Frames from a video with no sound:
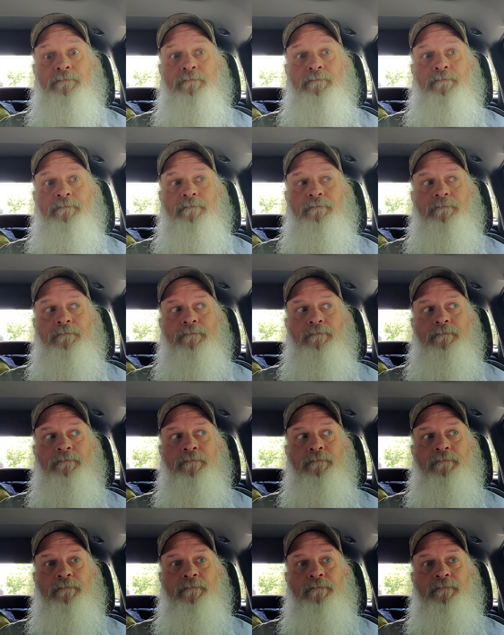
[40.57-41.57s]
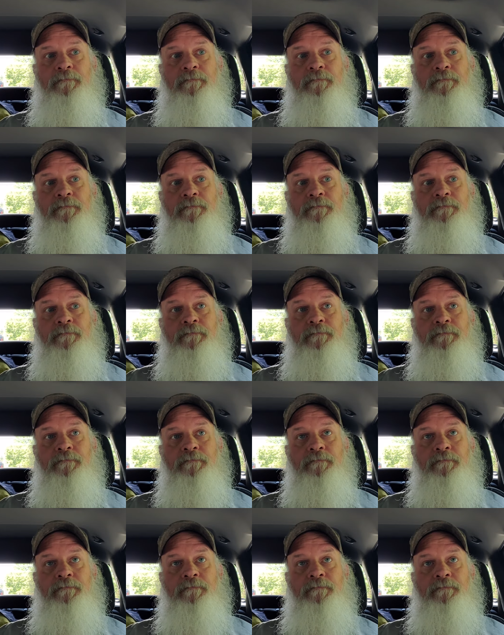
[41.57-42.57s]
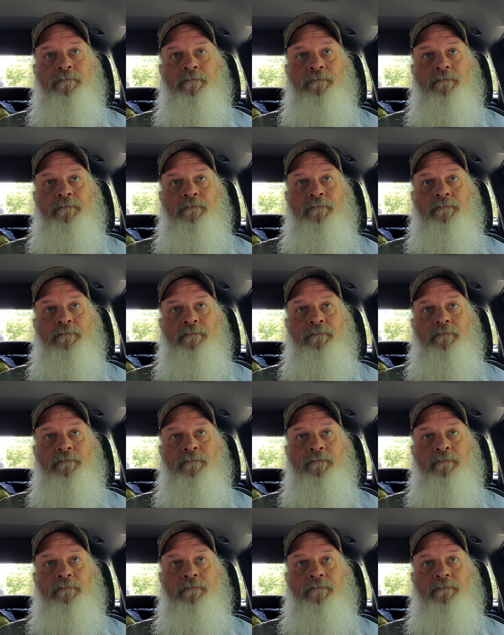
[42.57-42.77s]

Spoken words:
Nothing is said.